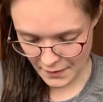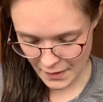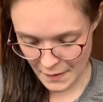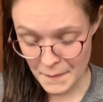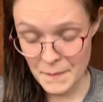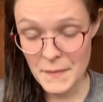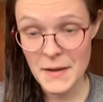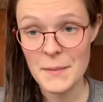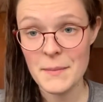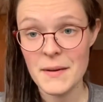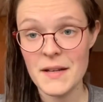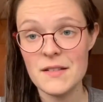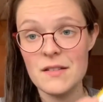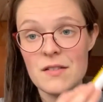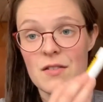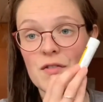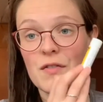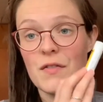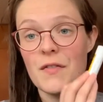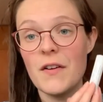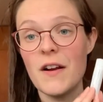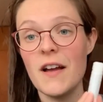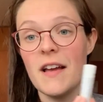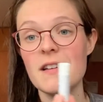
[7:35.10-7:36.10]
my best
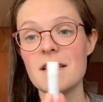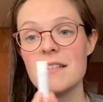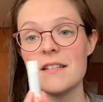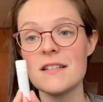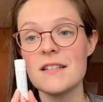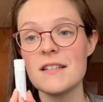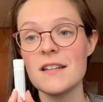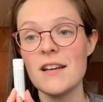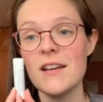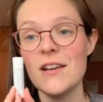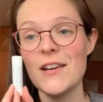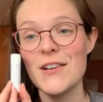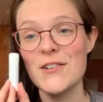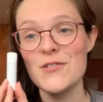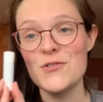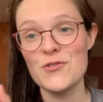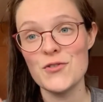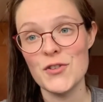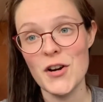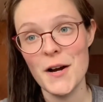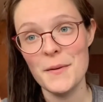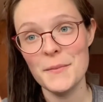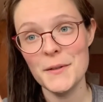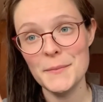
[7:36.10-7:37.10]
friend
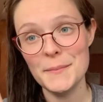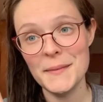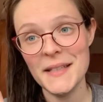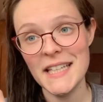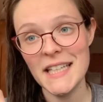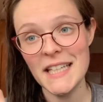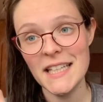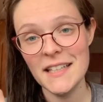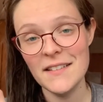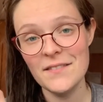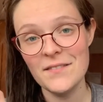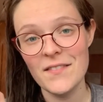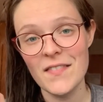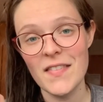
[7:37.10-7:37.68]
Dramamine.